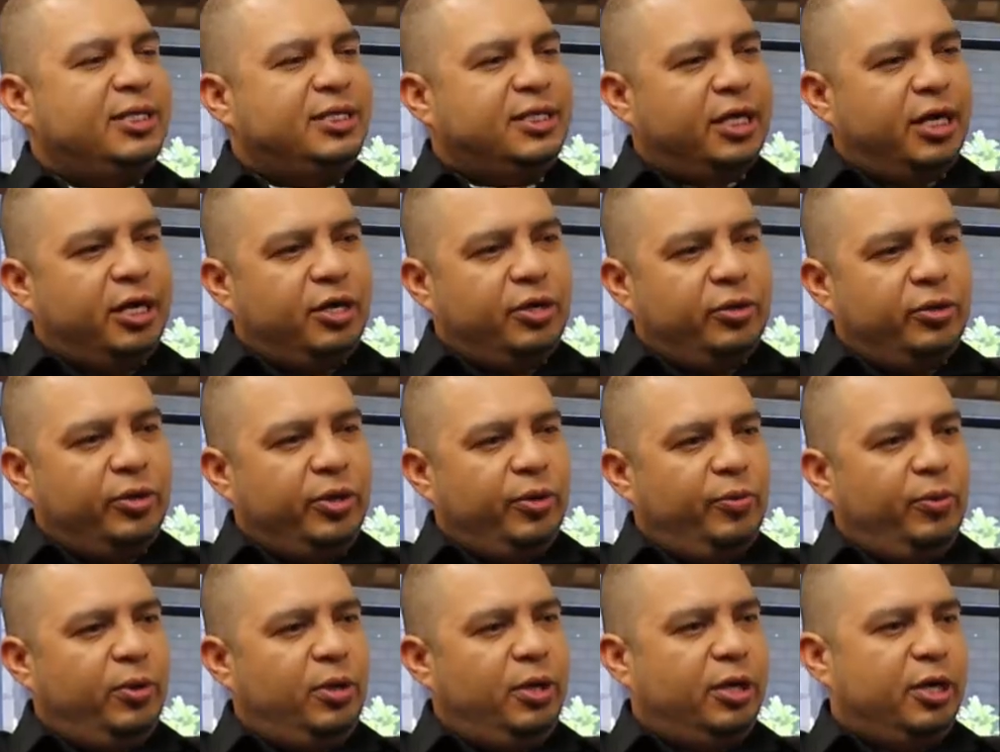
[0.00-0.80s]
cycle that
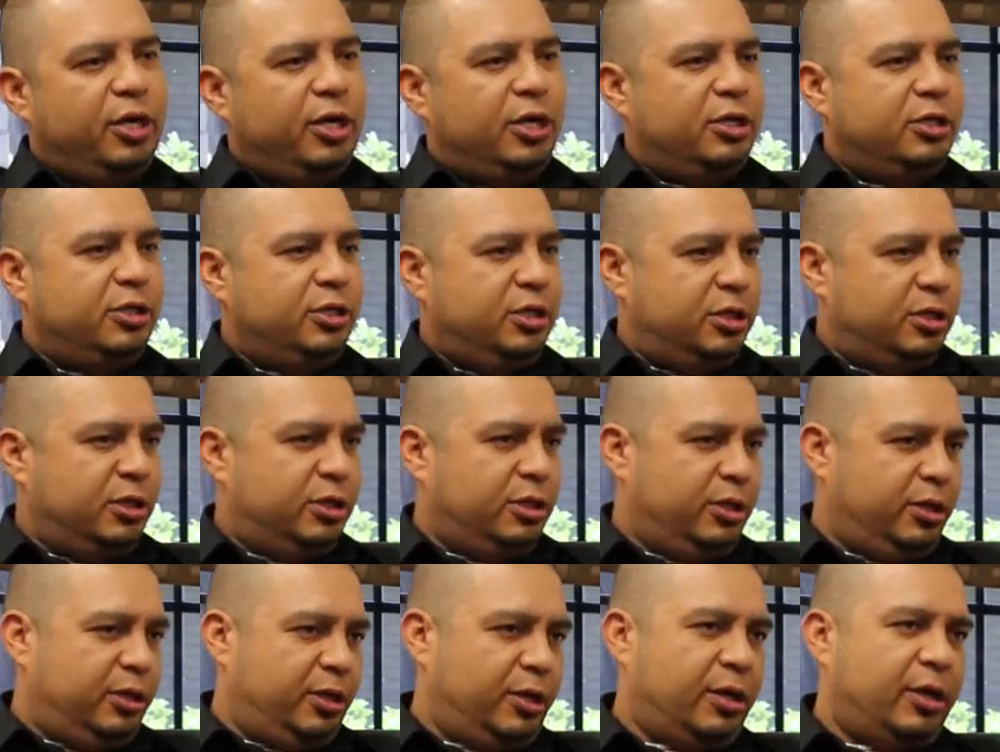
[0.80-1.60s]
we're looking to
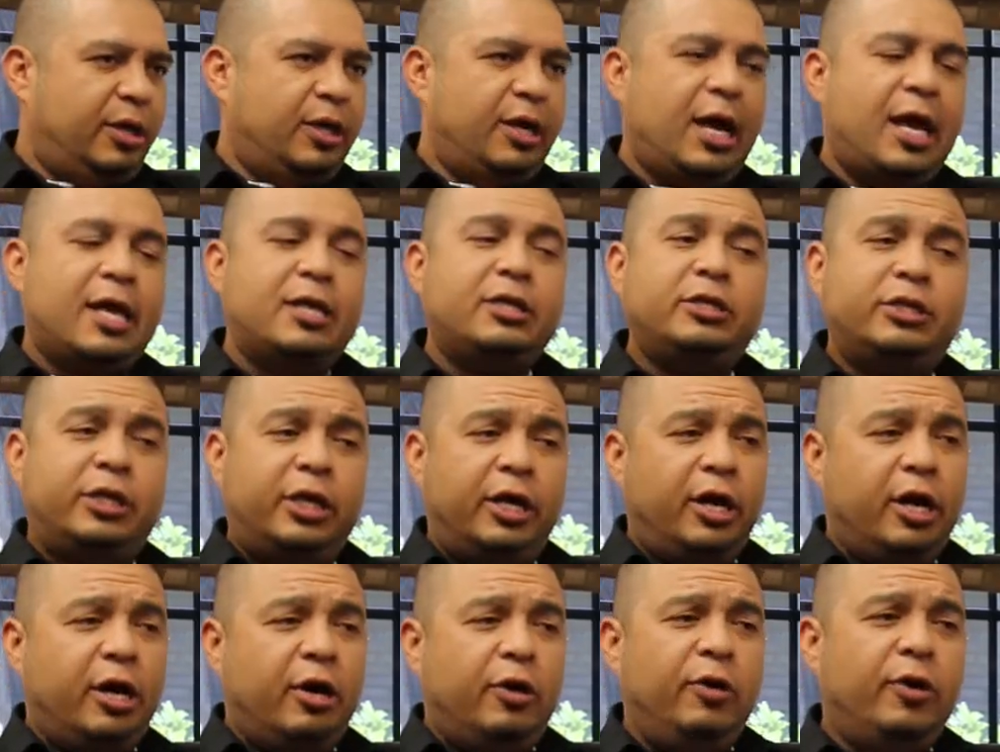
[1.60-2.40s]
catch the
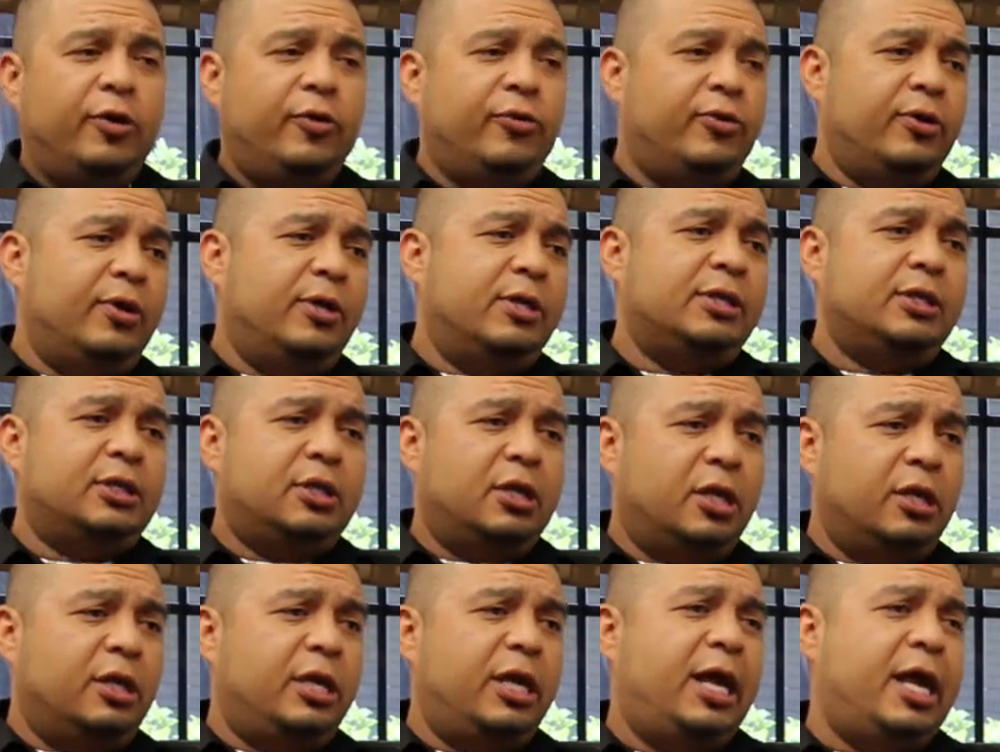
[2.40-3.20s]
hair growth in is
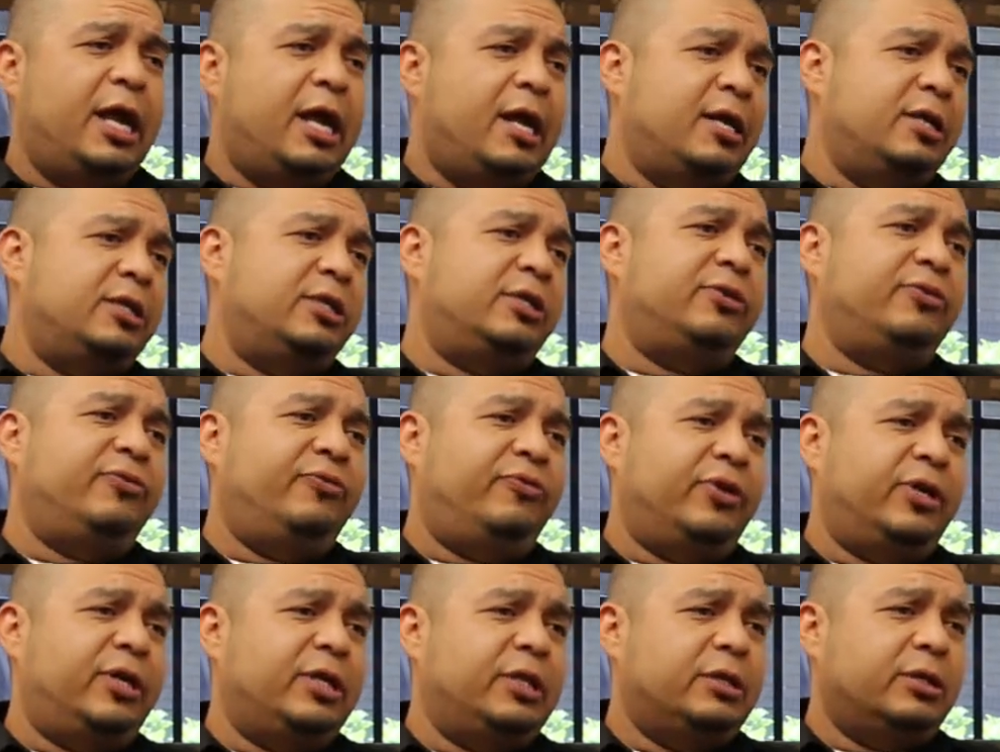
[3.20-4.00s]
called the Anagen
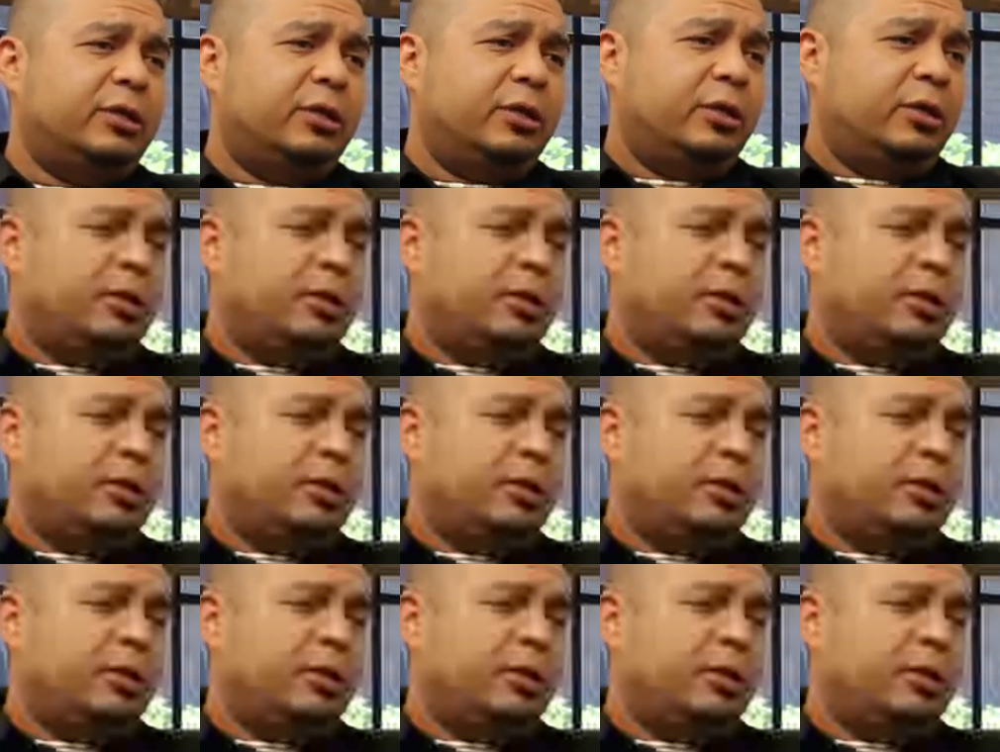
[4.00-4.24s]
Phase.